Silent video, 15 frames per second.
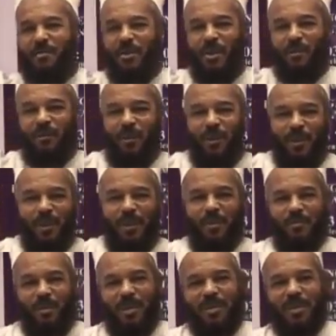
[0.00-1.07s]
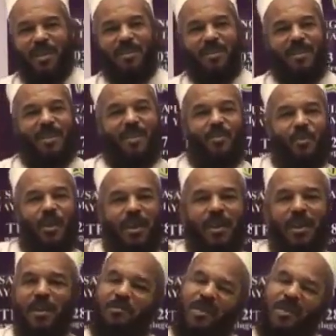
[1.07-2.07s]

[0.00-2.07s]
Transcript: beautiful princess and this one,